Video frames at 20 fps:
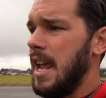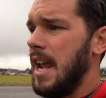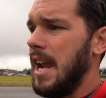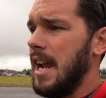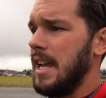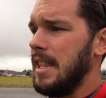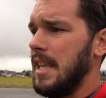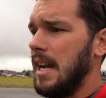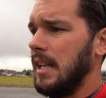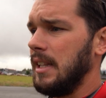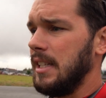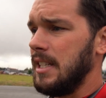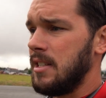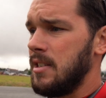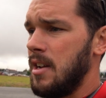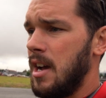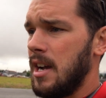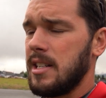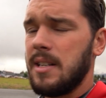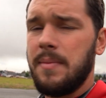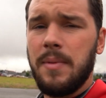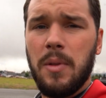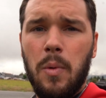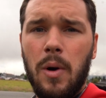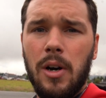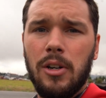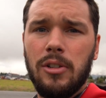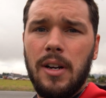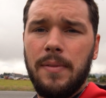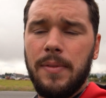and that at least knock some of the
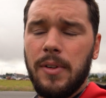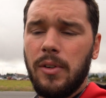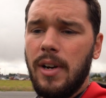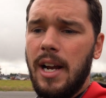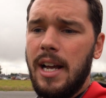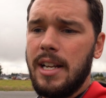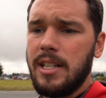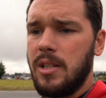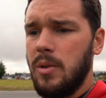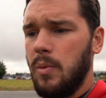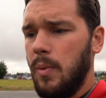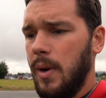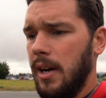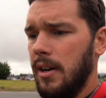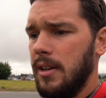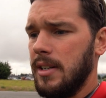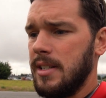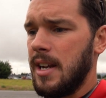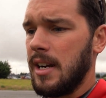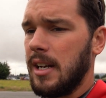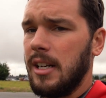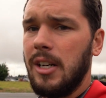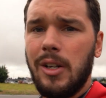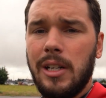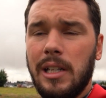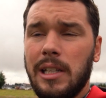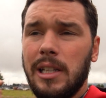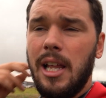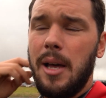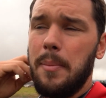water off the grass to where it's not going to
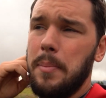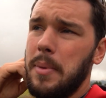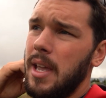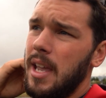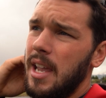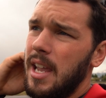clump